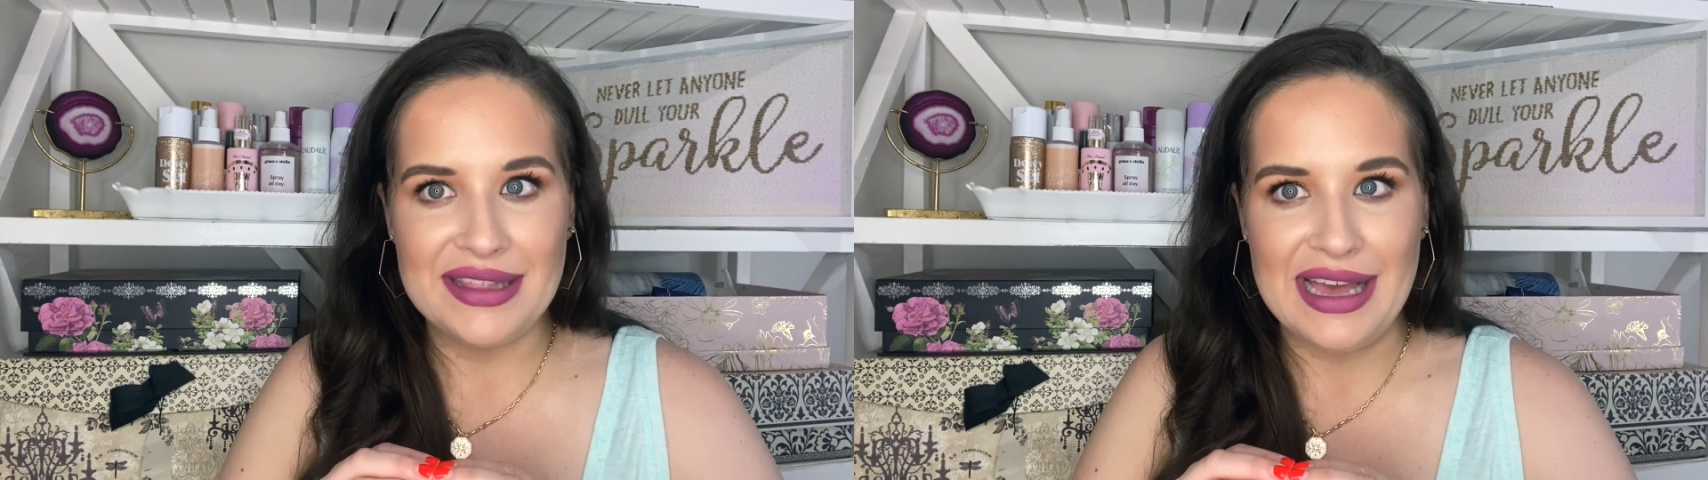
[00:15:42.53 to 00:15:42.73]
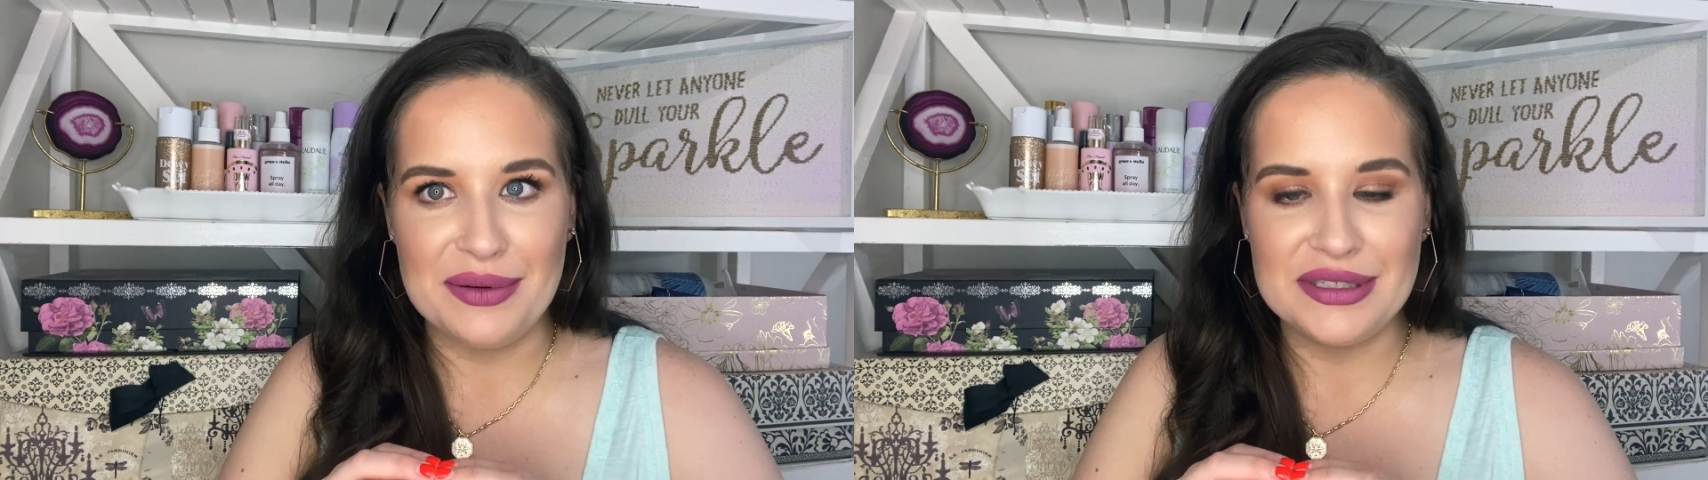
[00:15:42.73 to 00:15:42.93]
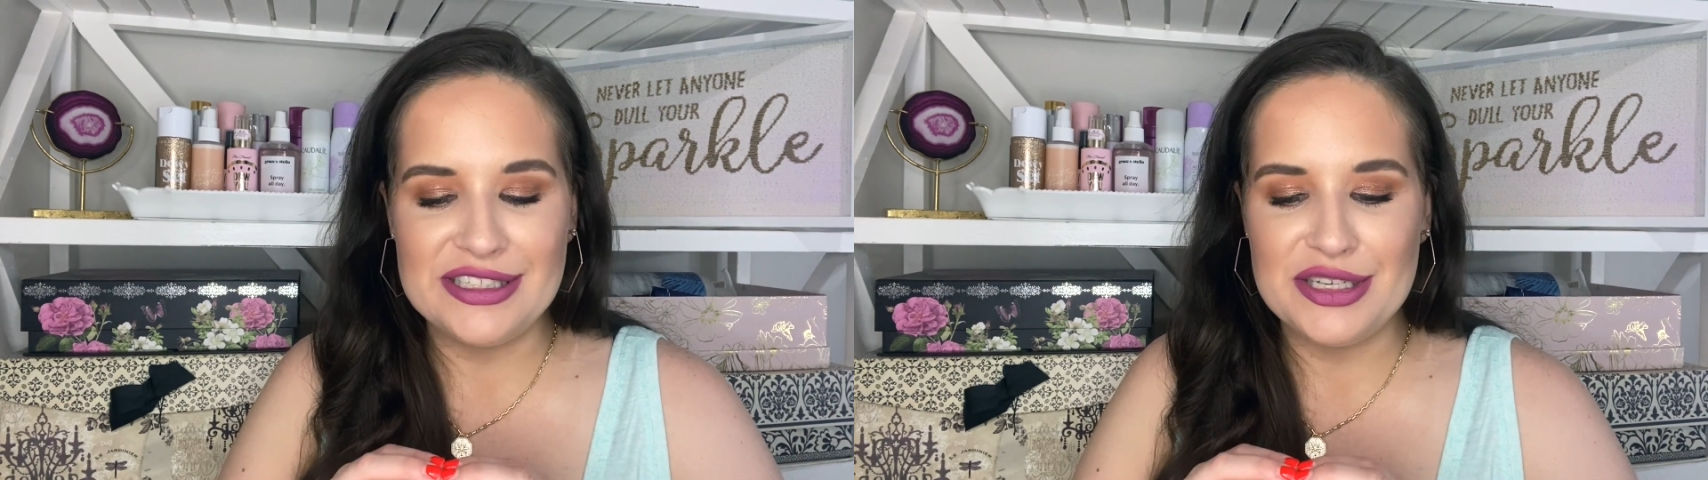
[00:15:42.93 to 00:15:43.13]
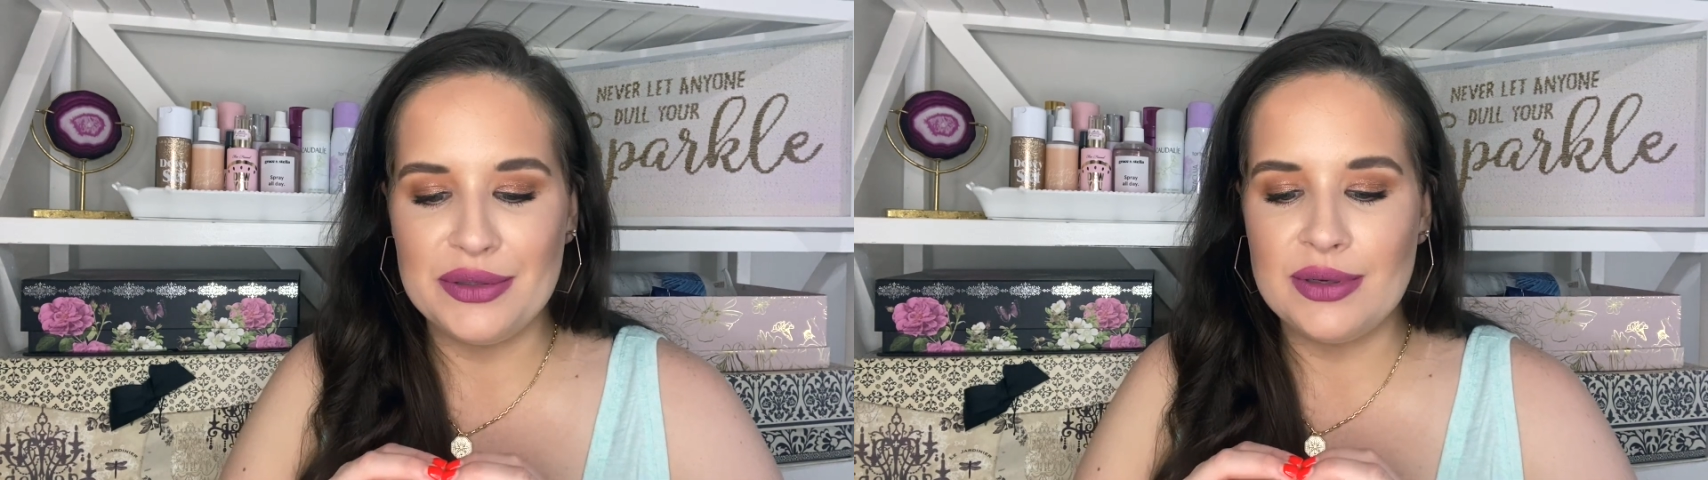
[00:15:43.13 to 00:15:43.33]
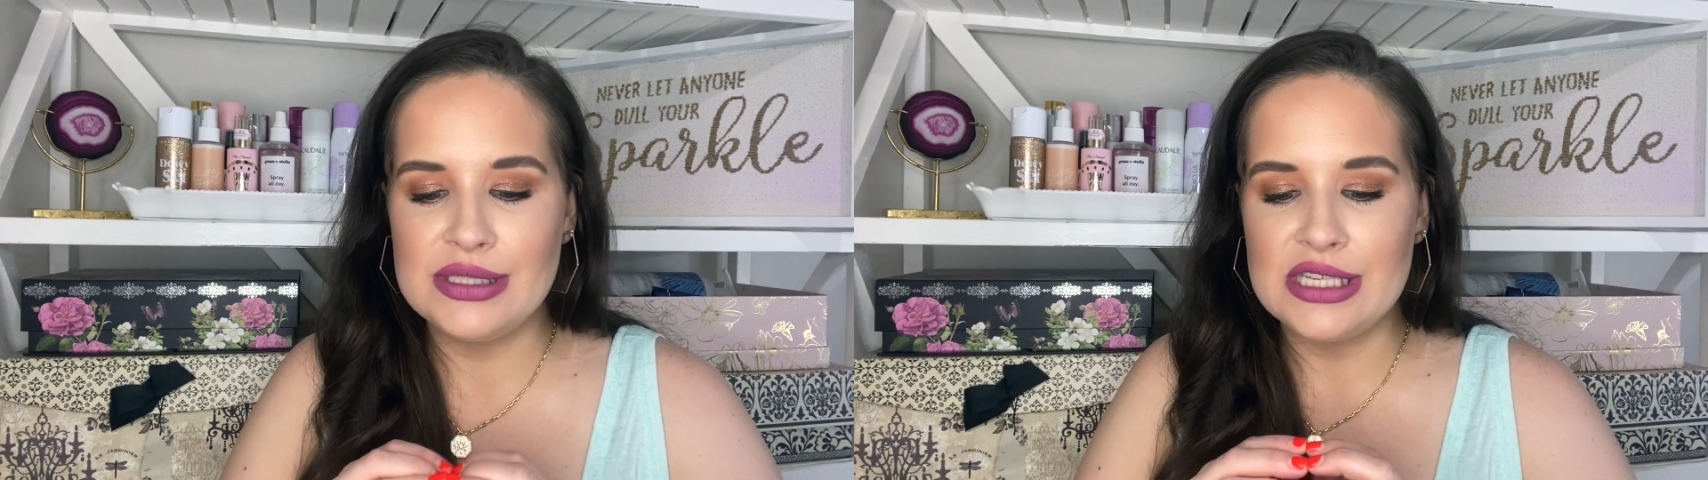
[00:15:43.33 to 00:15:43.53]
that one
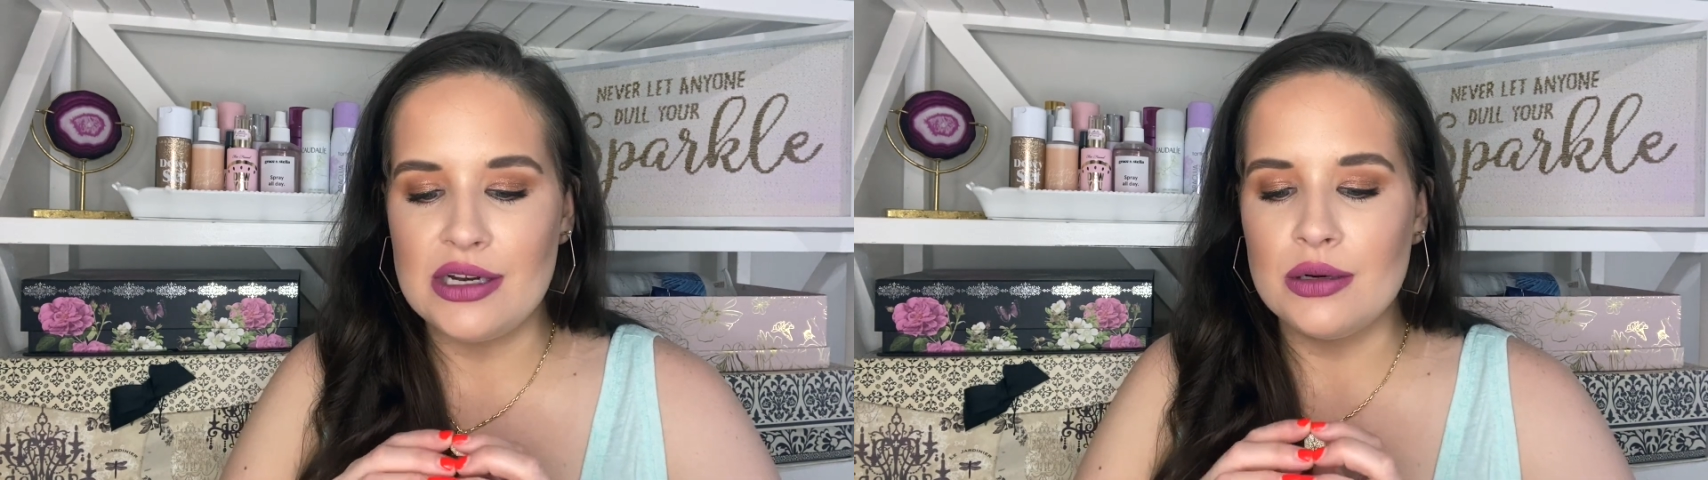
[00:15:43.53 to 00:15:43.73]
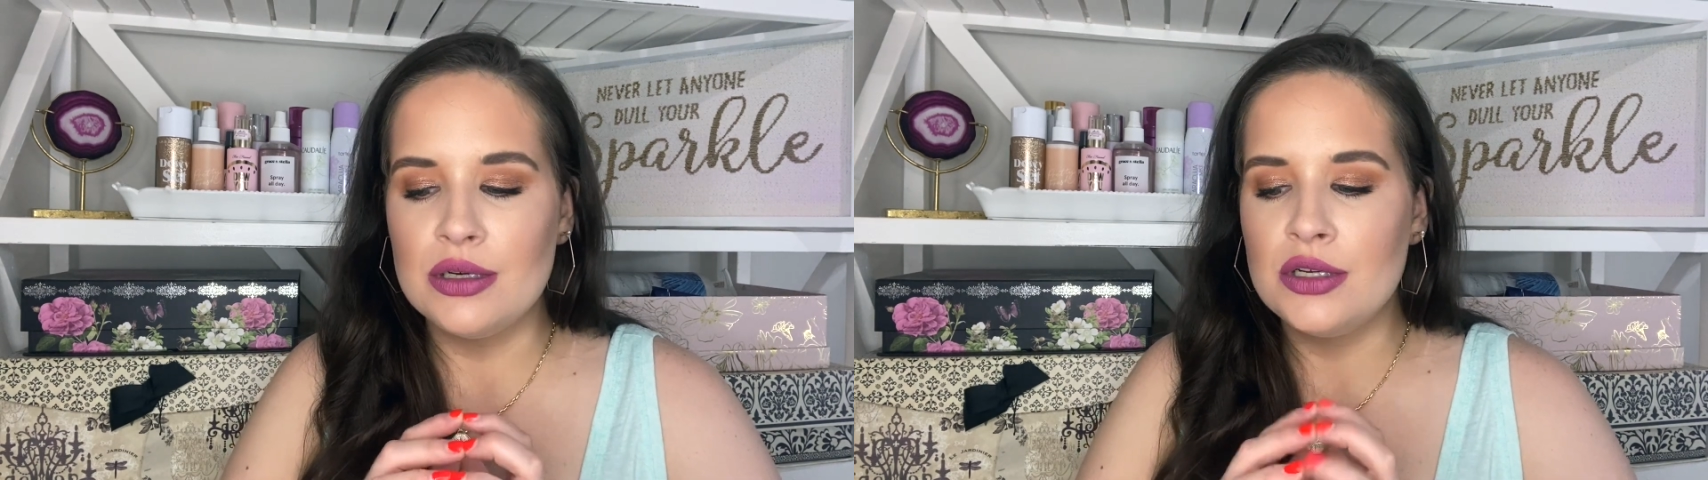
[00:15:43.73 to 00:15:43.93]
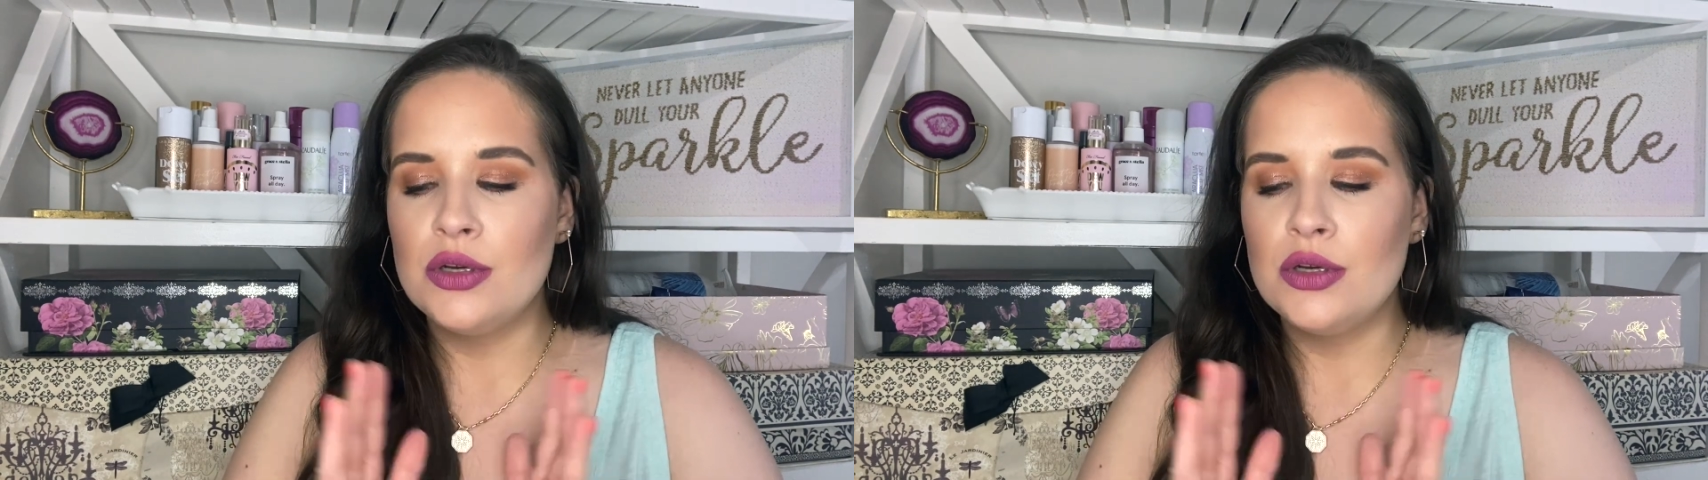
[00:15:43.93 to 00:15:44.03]
too. So